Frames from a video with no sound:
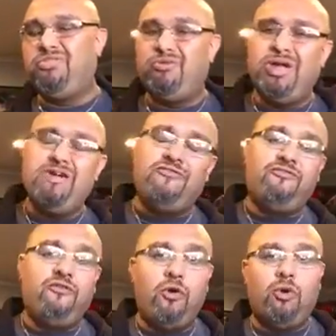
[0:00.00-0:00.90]
3 or
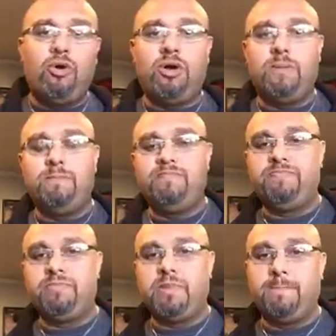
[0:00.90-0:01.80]
4
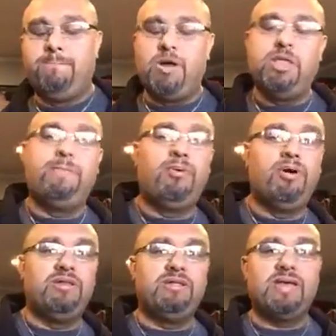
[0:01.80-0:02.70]
bullet
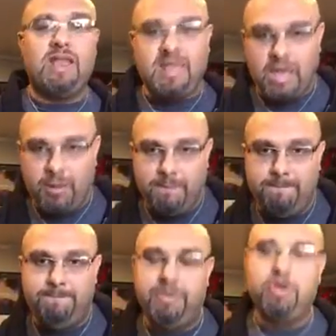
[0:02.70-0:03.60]
points to kind of
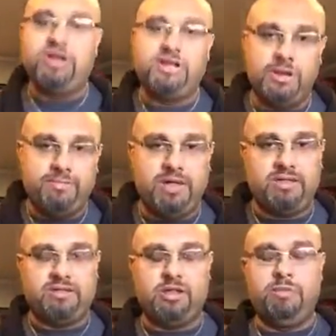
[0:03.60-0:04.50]
help push your
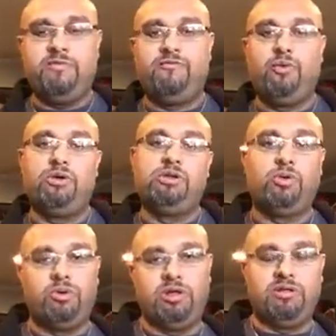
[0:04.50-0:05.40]
business a little bit forward
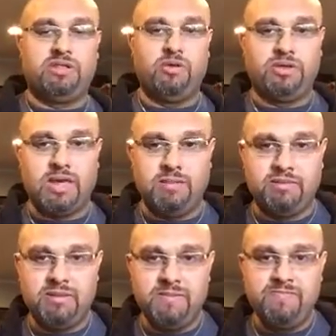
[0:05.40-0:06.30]
during those slow
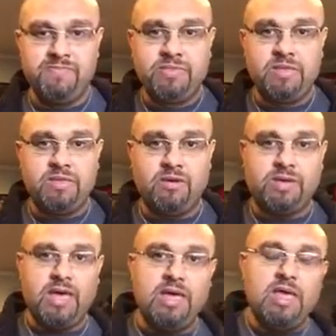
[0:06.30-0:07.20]
times.
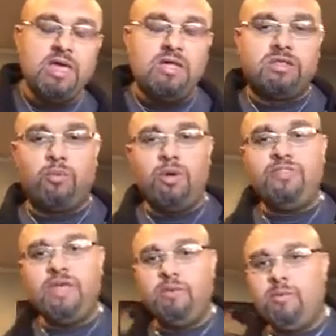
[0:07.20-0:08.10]
Okay? So
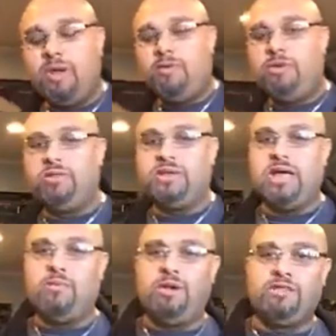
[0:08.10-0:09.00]
one thing we
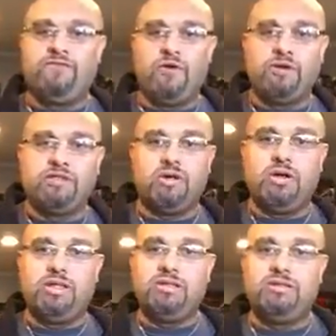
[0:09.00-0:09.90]
kind of wanted to focus
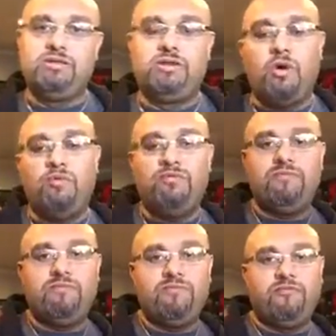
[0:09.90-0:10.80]
on is don't
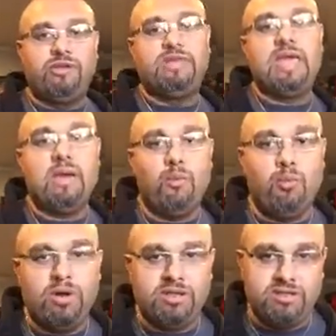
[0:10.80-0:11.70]

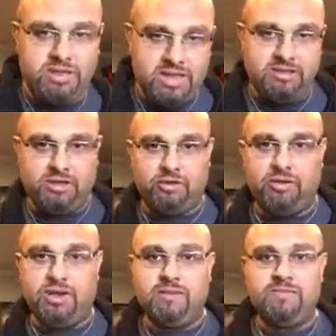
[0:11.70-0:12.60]
forget what season
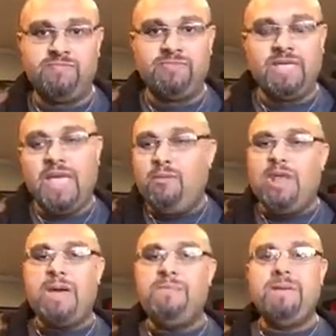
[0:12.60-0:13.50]
you're in. And
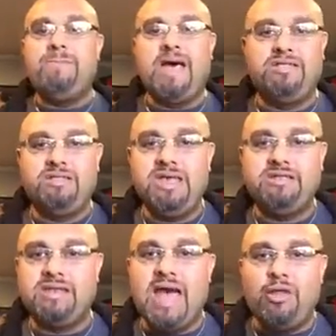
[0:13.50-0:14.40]
what I mean by
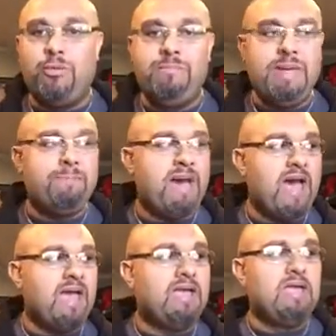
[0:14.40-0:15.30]
season, I don't mean
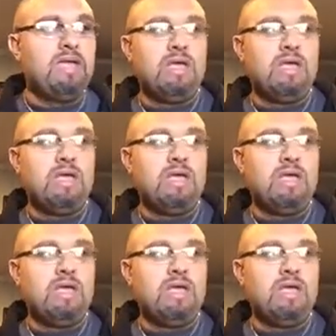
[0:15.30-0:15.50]
by